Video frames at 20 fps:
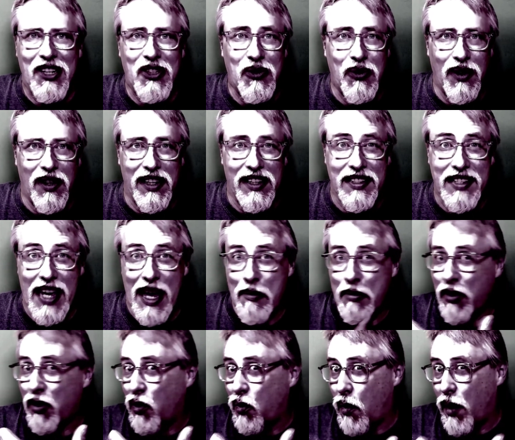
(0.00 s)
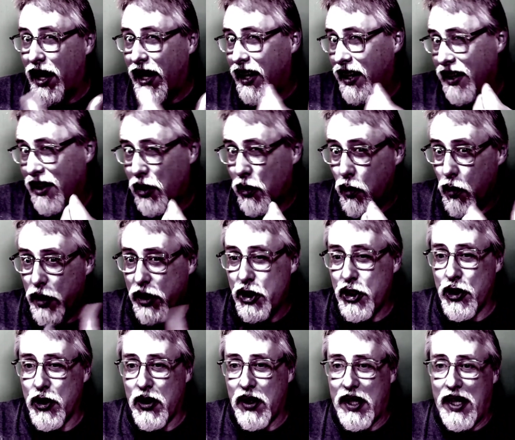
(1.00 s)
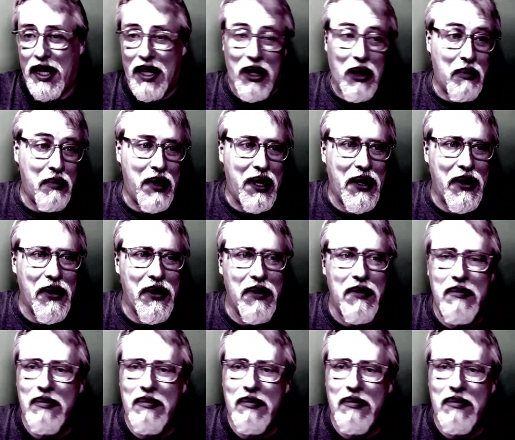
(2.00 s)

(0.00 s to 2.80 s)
to our example the way it originally appeared.